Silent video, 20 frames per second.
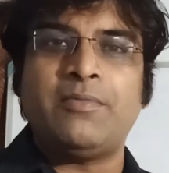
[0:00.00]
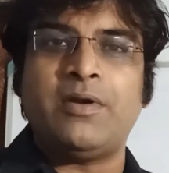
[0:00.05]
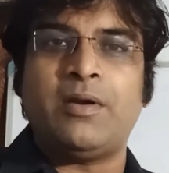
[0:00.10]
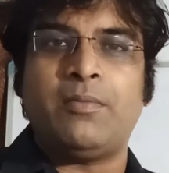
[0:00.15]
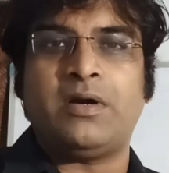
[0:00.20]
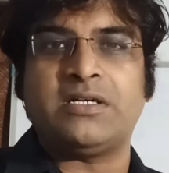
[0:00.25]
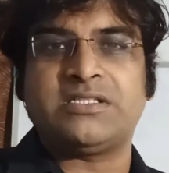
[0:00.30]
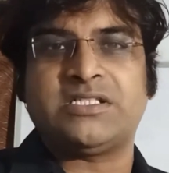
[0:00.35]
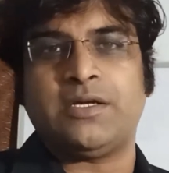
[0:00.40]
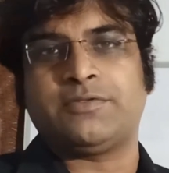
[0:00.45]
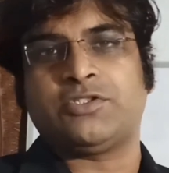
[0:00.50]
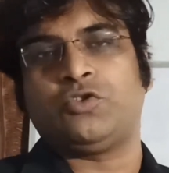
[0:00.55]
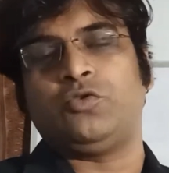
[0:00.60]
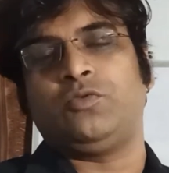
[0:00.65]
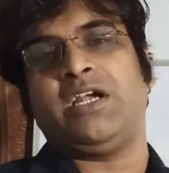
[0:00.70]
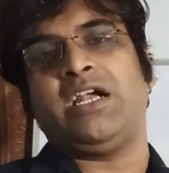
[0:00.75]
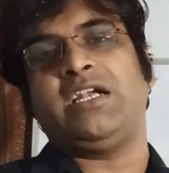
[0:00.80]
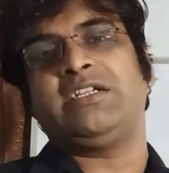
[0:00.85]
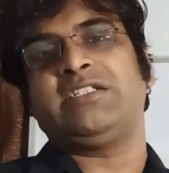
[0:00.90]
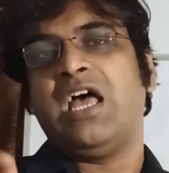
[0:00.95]
numbers of
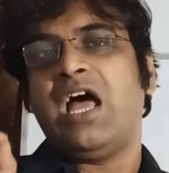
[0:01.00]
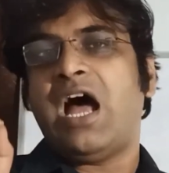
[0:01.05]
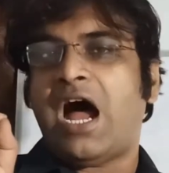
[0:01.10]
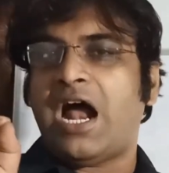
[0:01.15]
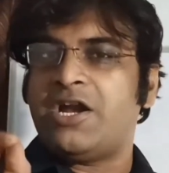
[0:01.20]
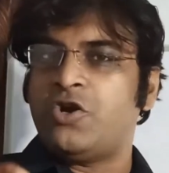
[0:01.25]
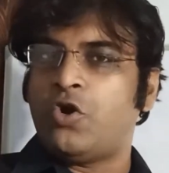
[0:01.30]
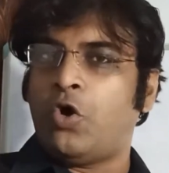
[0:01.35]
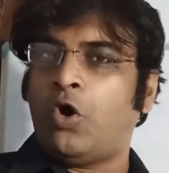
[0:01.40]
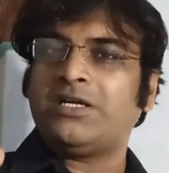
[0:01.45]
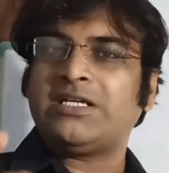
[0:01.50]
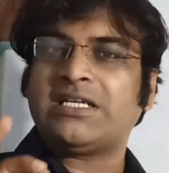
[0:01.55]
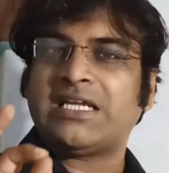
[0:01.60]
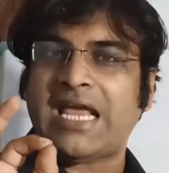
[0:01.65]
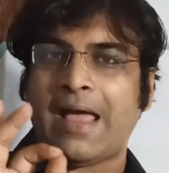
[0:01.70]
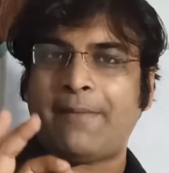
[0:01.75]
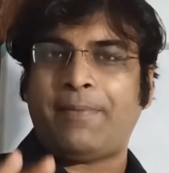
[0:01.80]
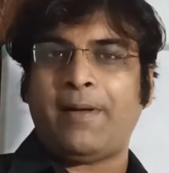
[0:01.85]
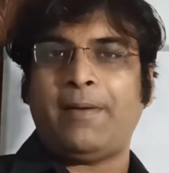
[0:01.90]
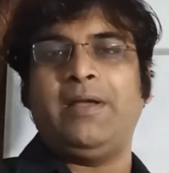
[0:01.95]
students, are not
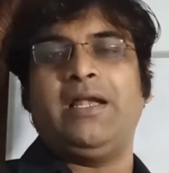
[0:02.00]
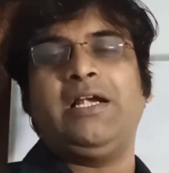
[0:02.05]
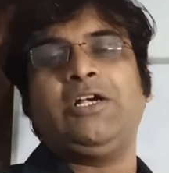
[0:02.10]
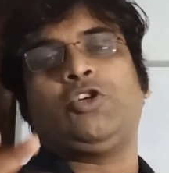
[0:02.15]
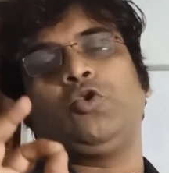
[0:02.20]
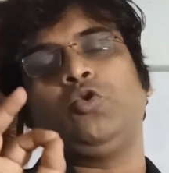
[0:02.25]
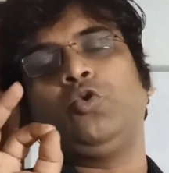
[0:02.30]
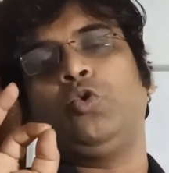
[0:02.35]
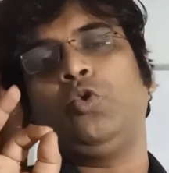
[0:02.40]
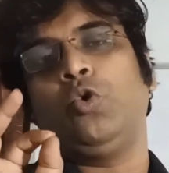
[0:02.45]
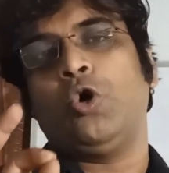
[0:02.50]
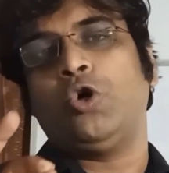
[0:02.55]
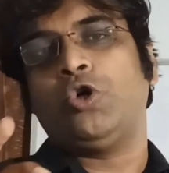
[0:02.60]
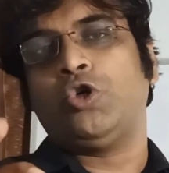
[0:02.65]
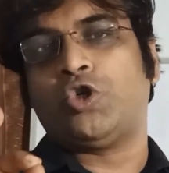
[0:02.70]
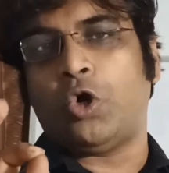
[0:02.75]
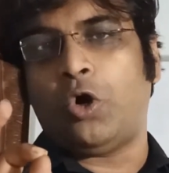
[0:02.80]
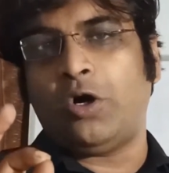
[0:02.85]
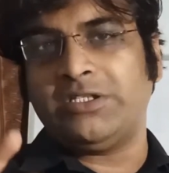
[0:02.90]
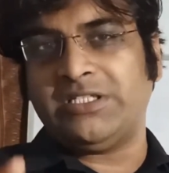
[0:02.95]
capable to
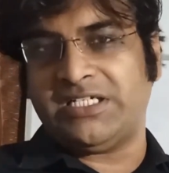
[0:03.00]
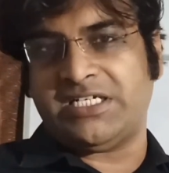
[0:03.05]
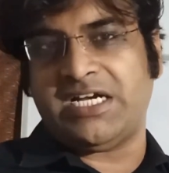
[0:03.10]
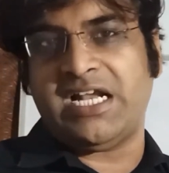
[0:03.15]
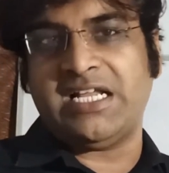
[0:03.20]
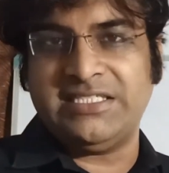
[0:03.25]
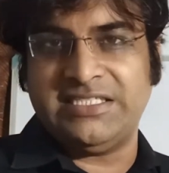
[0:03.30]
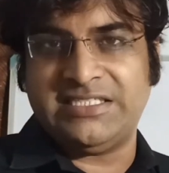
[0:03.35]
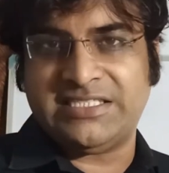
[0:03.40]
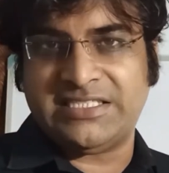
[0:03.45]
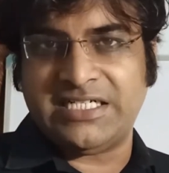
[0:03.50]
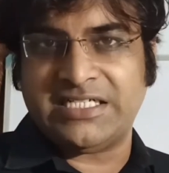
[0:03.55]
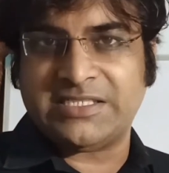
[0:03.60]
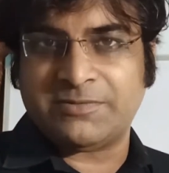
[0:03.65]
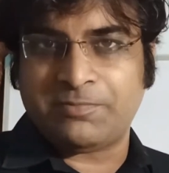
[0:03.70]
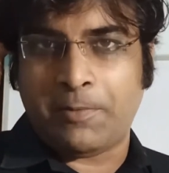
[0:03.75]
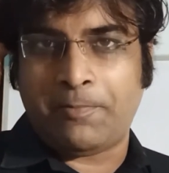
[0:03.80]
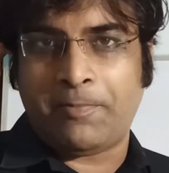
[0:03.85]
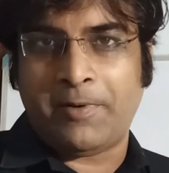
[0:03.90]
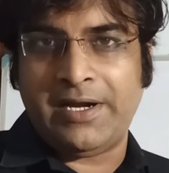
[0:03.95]
draw the transistors
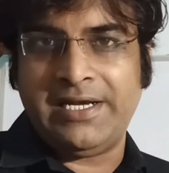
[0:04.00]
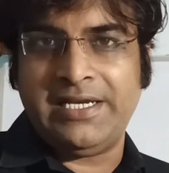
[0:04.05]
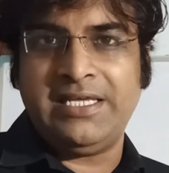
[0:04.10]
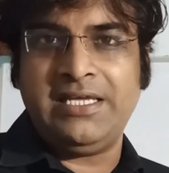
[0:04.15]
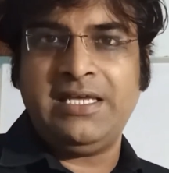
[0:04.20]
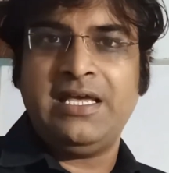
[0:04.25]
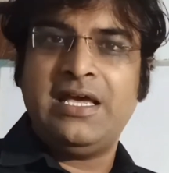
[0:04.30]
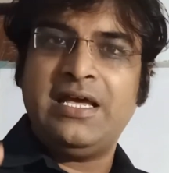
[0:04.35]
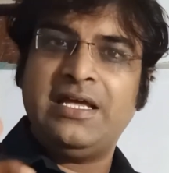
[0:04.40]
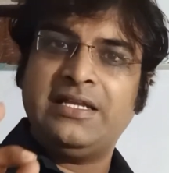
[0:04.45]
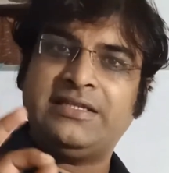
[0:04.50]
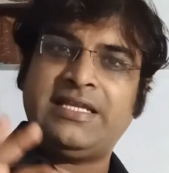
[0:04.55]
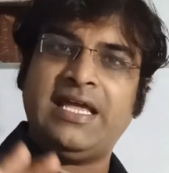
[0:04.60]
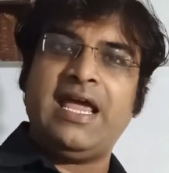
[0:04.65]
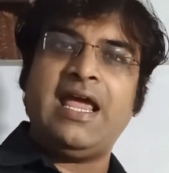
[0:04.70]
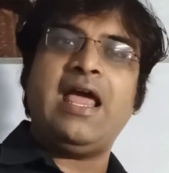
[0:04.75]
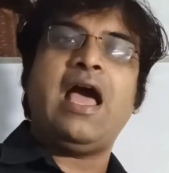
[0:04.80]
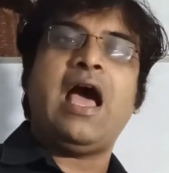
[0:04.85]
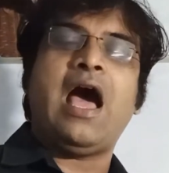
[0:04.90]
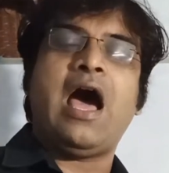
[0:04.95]
properly.
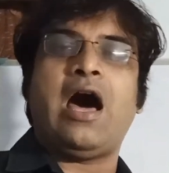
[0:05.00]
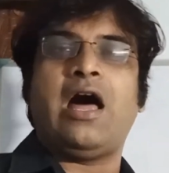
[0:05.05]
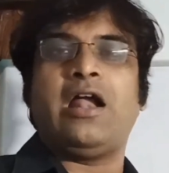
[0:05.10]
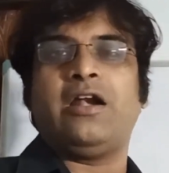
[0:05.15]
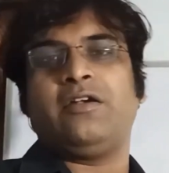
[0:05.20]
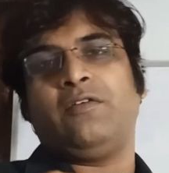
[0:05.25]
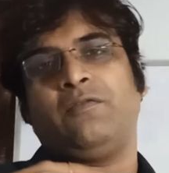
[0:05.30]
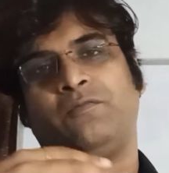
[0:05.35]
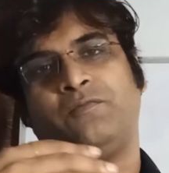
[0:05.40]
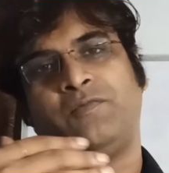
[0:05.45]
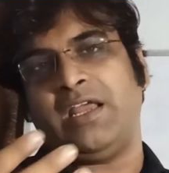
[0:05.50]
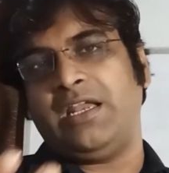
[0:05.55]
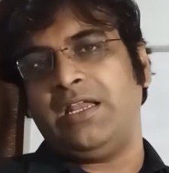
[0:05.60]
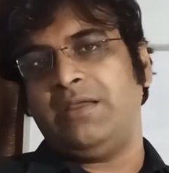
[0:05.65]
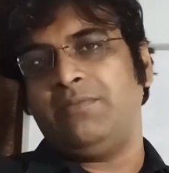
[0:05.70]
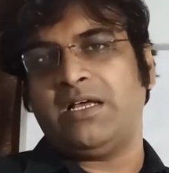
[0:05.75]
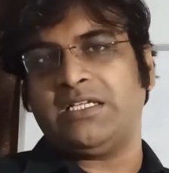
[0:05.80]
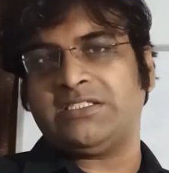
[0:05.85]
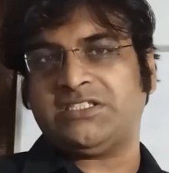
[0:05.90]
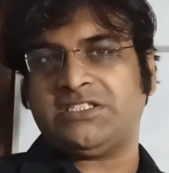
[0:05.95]
They are very
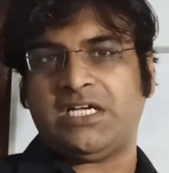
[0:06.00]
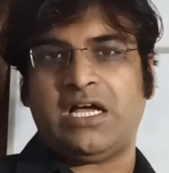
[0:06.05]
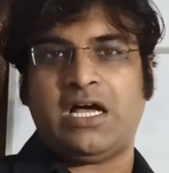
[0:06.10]
much